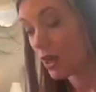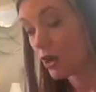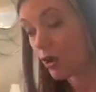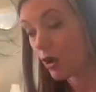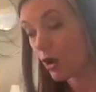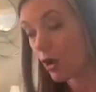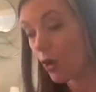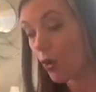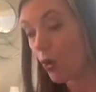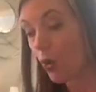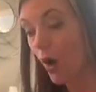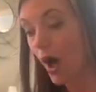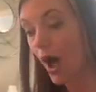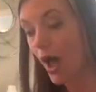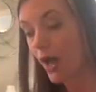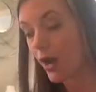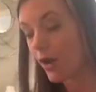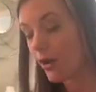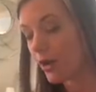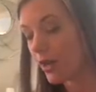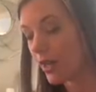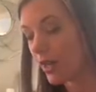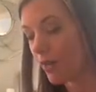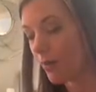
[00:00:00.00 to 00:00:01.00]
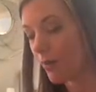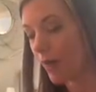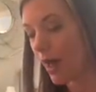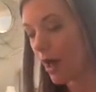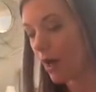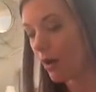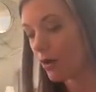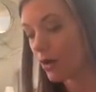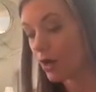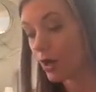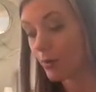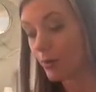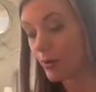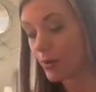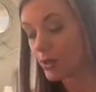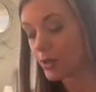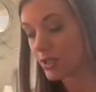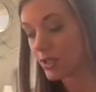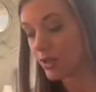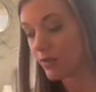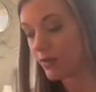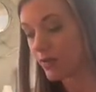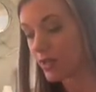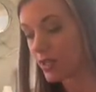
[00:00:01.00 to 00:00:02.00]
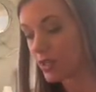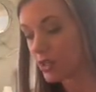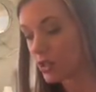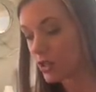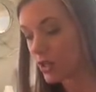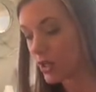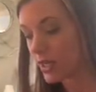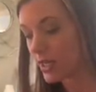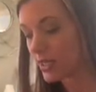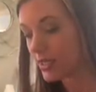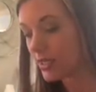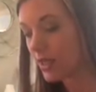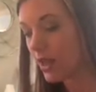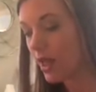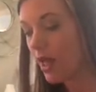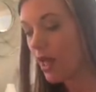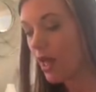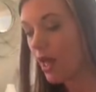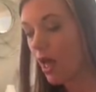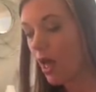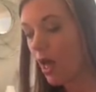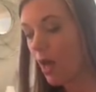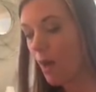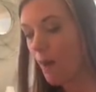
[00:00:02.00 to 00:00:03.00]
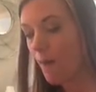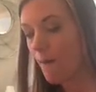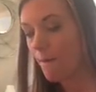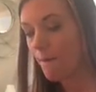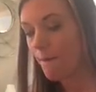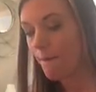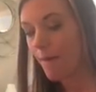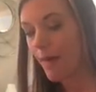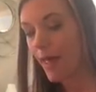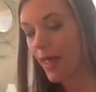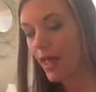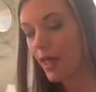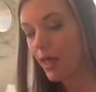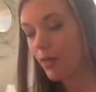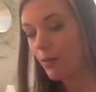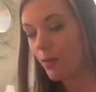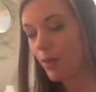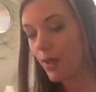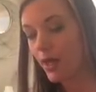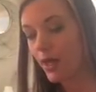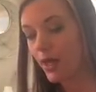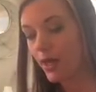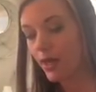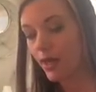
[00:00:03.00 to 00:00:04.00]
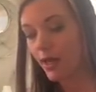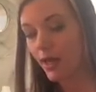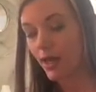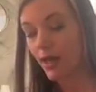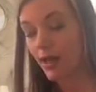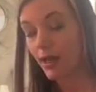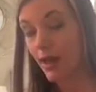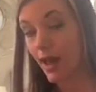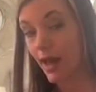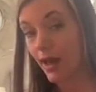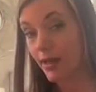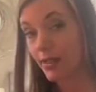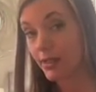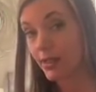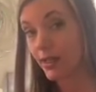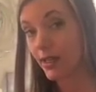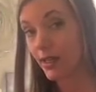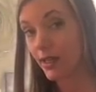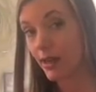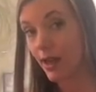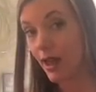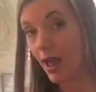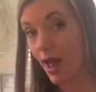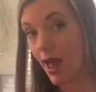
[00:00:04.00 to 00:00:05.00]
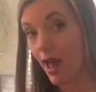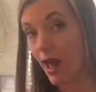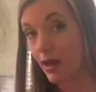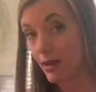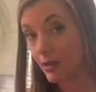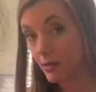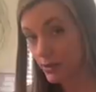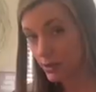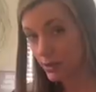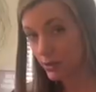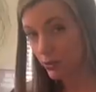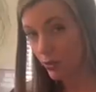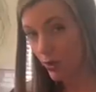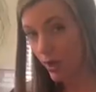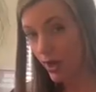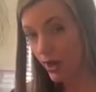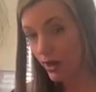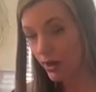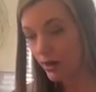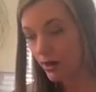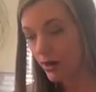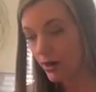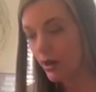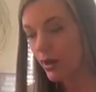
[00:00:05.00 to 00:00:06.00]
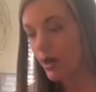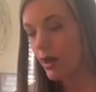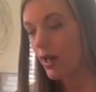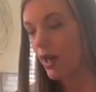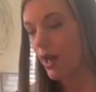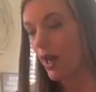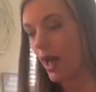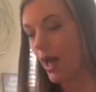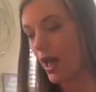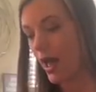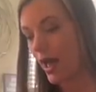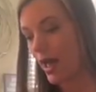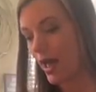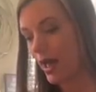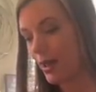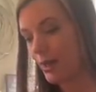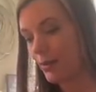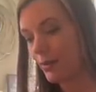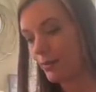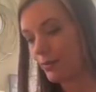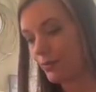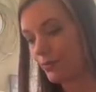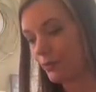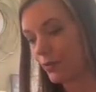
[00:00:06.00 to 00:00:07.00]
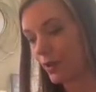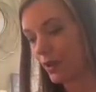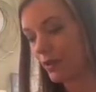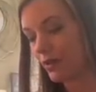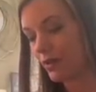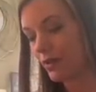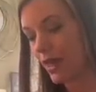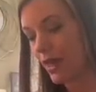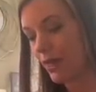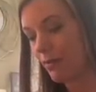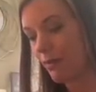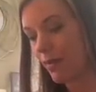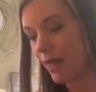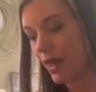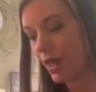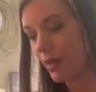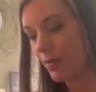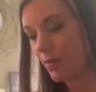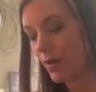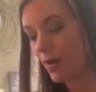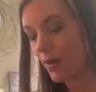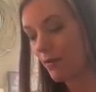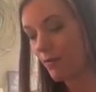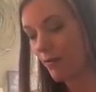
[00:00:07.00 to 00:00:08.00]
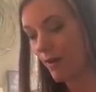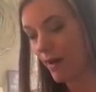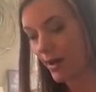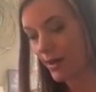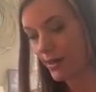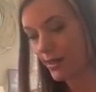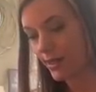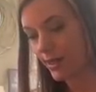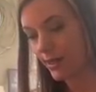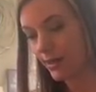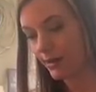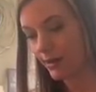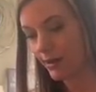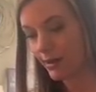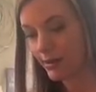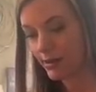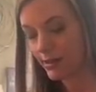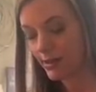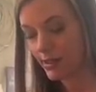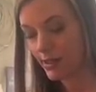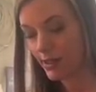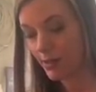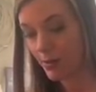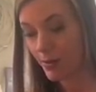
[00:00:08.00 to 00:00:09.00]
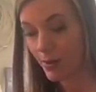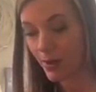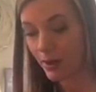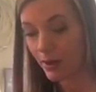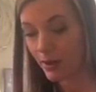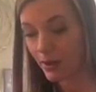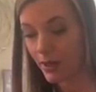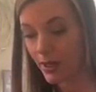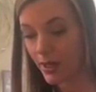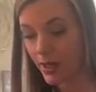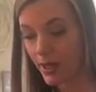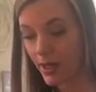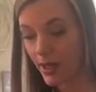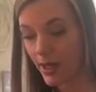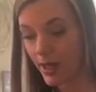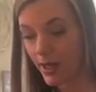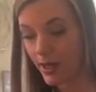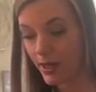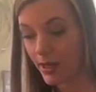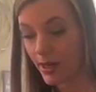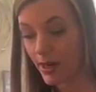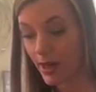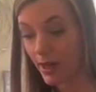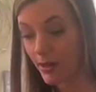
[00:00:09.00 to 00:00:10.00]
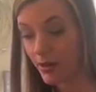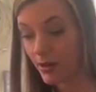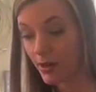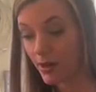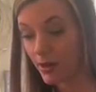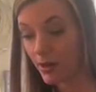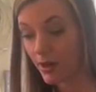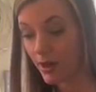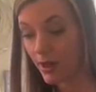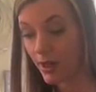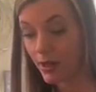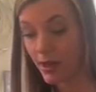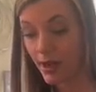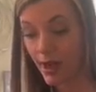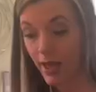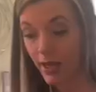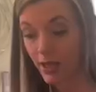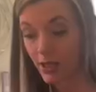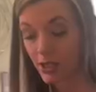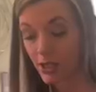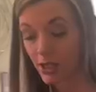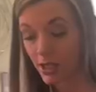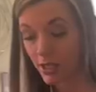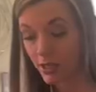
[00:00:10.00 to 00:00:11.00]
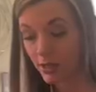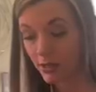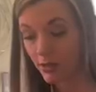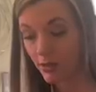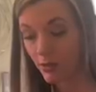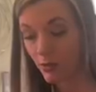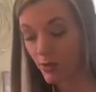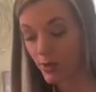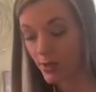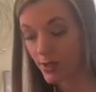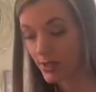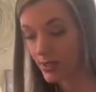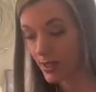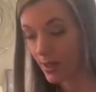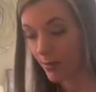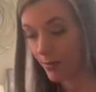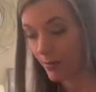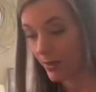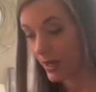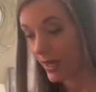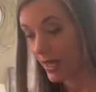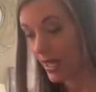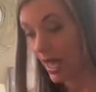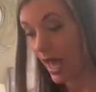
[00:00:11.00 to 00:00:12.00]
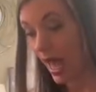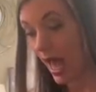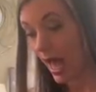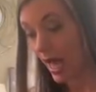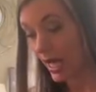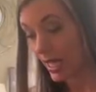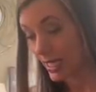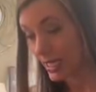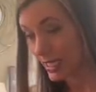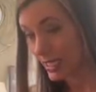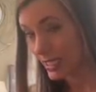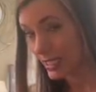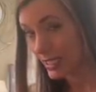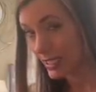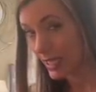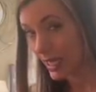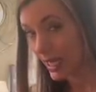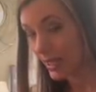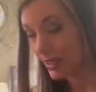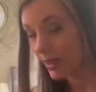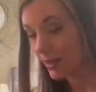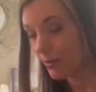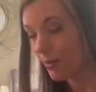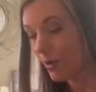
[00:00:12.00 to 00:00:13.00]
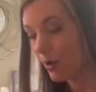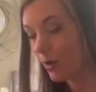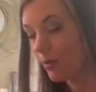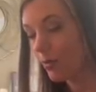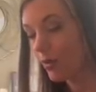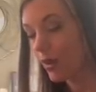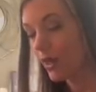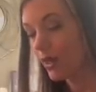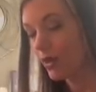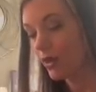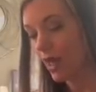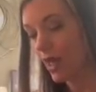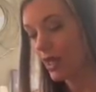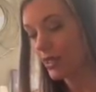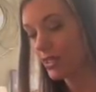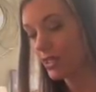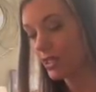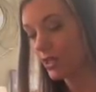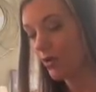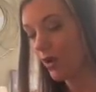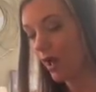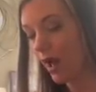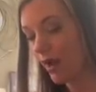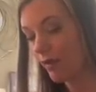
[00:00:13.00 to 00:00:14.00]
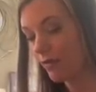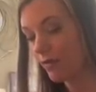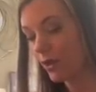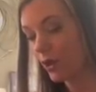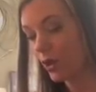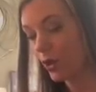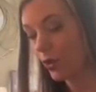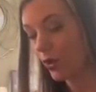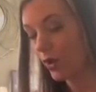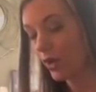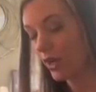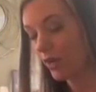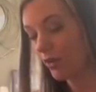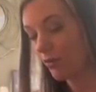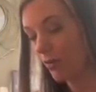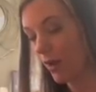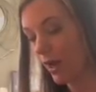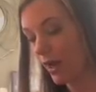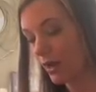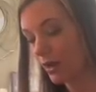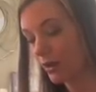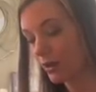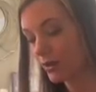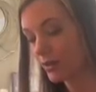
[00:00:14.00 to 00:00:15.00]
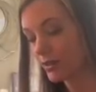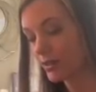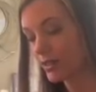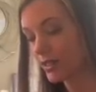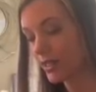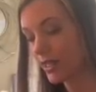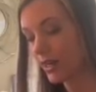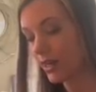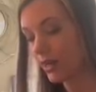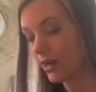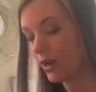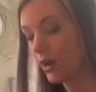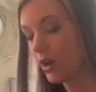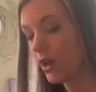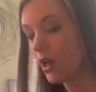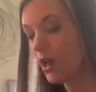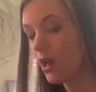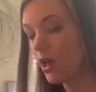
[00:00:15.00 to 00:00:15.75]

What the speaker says: inquiring about, your person of interest, may be connected elsewhere. They may be finding their stability in another connection with somebody else at the moment. I do have the Queen of Pentacles here